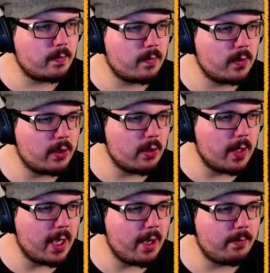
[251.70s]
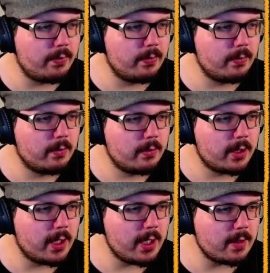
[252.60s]
go up?
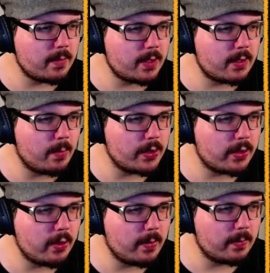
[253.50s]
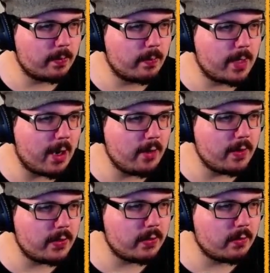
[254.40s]
Can I get just Bosco to carry this?